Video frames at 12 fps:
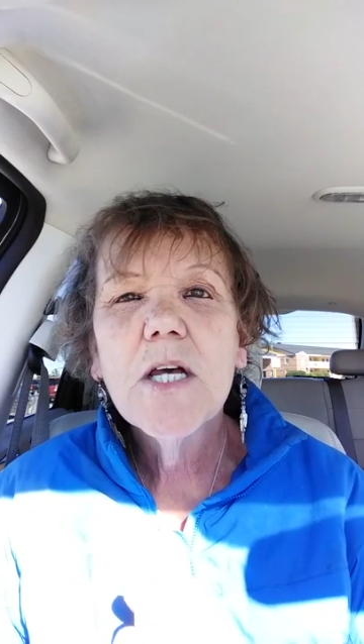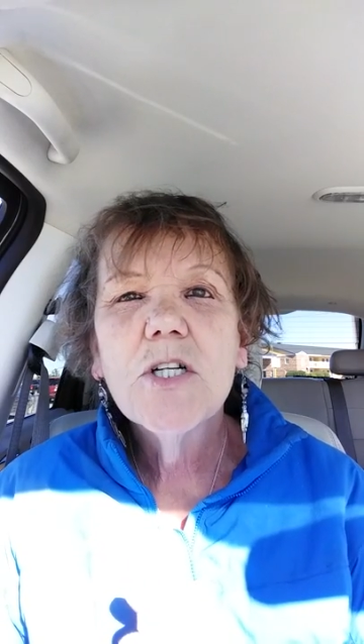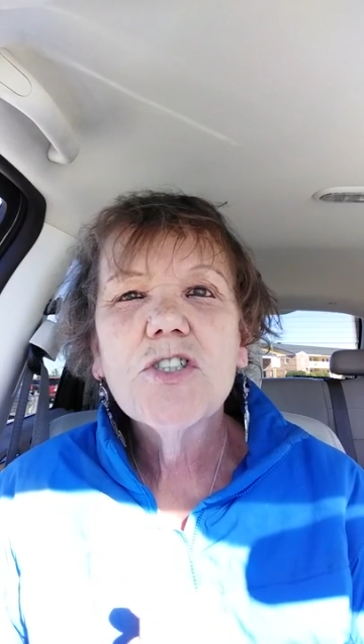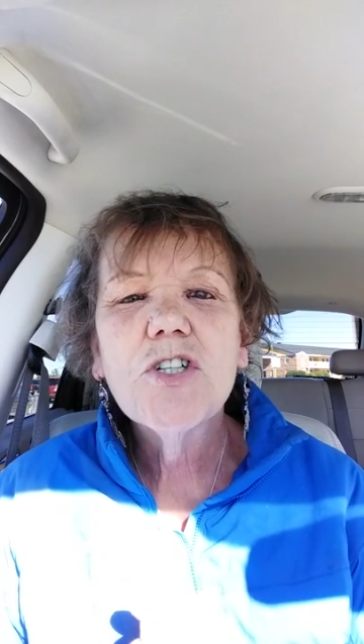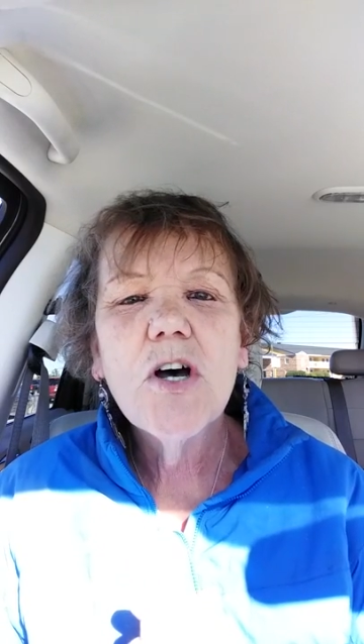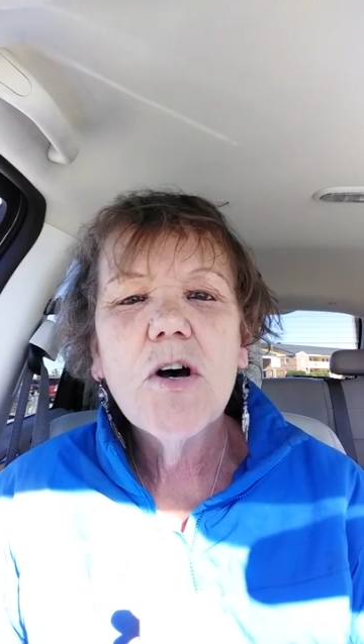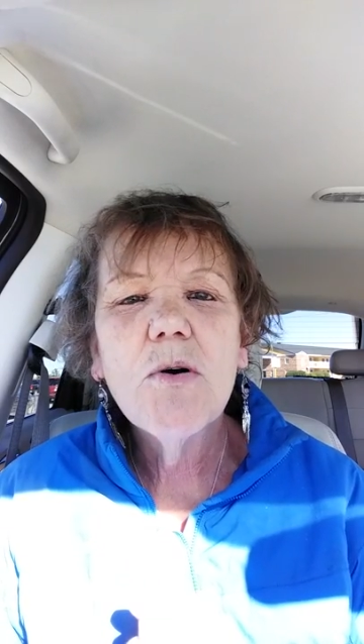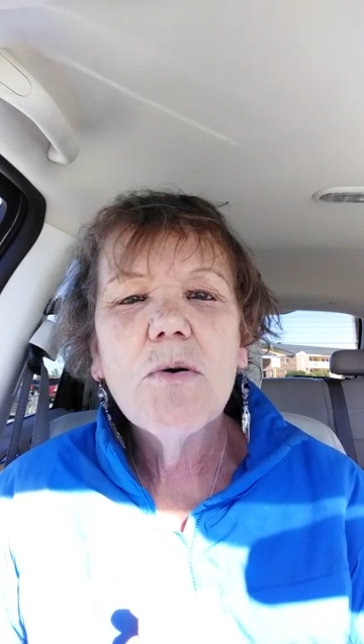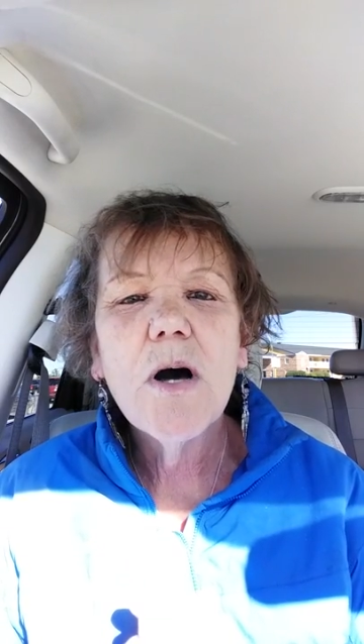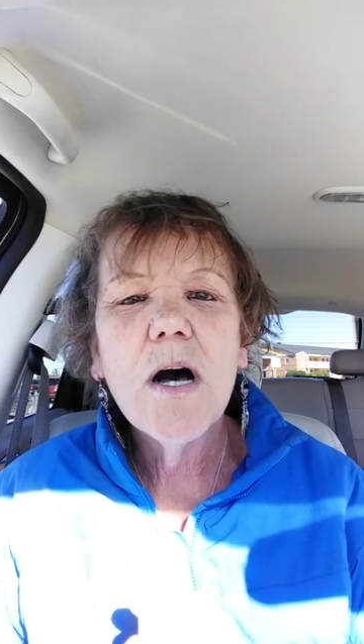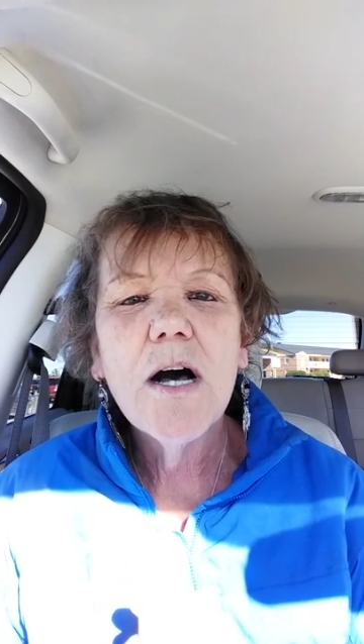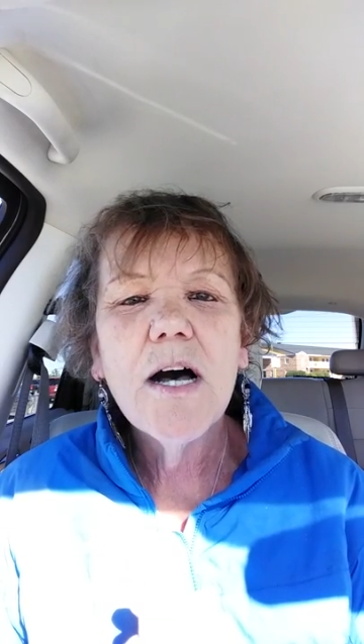So
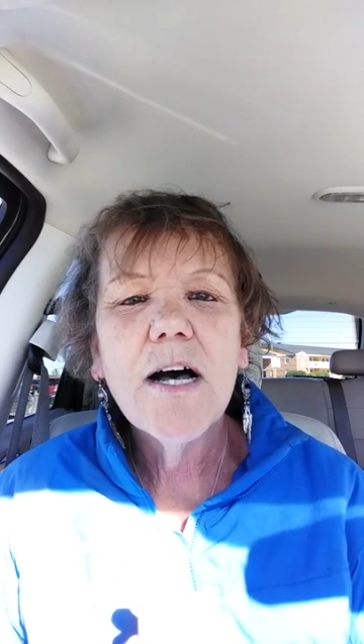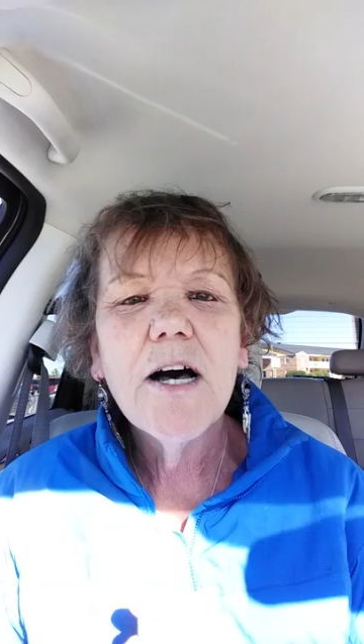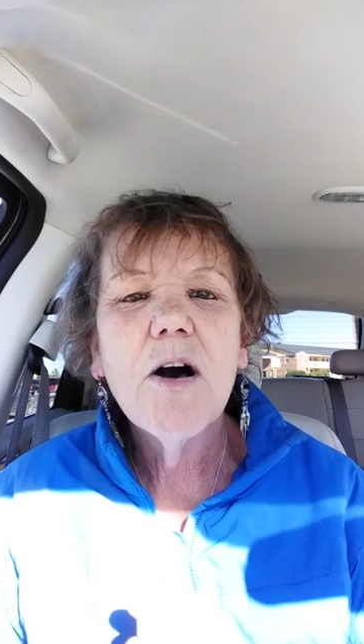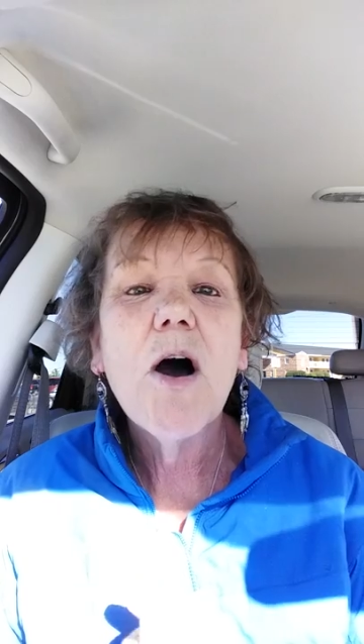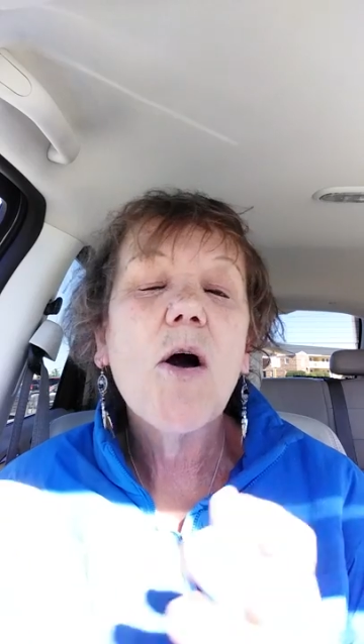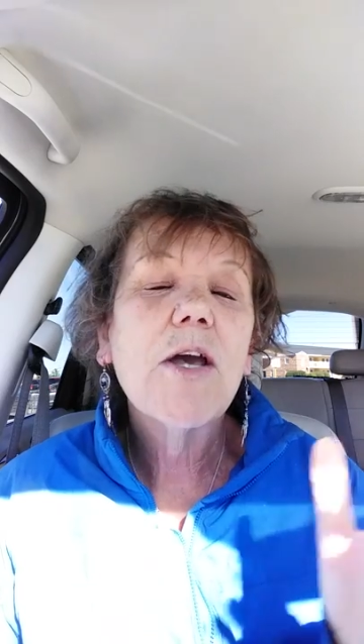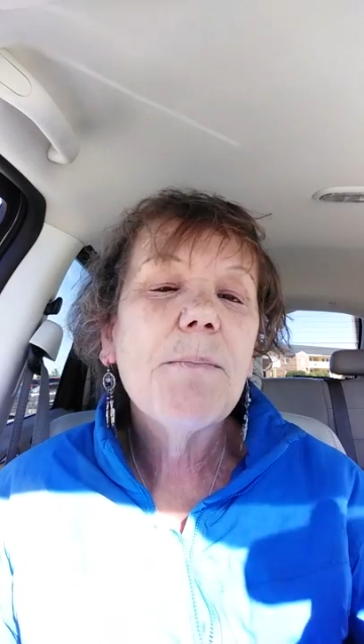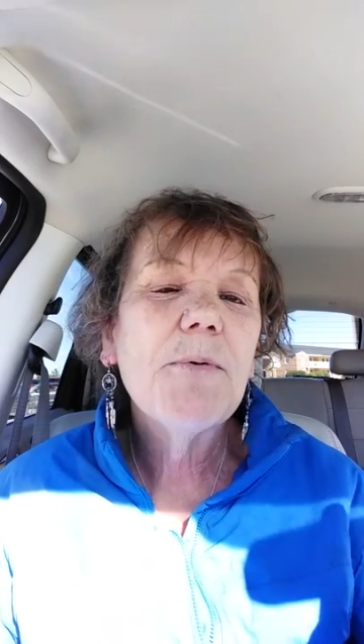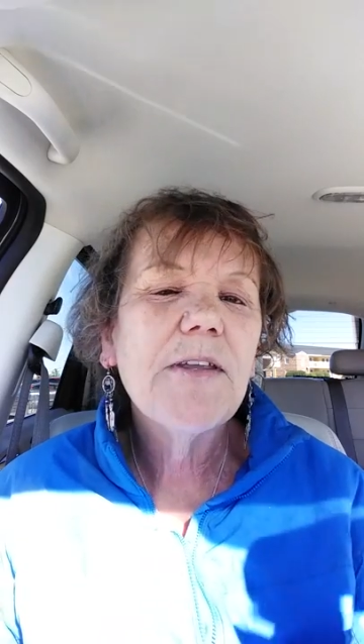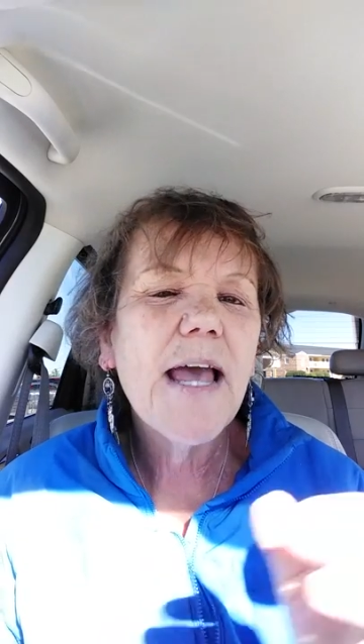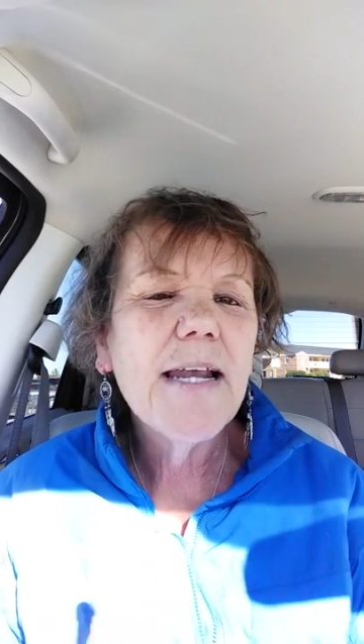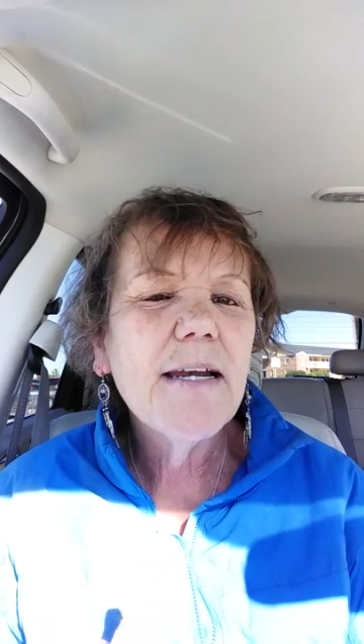I'll keep
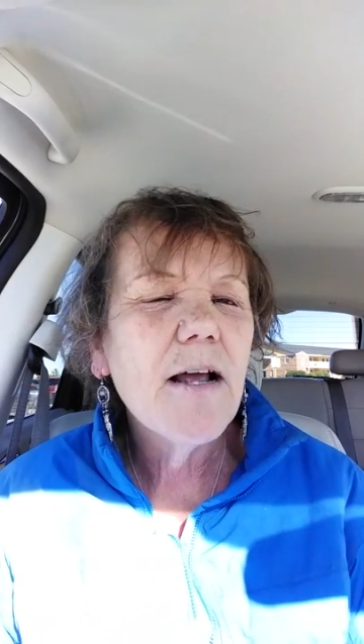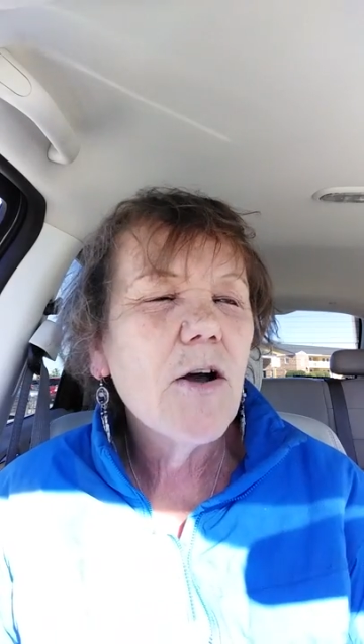you dated.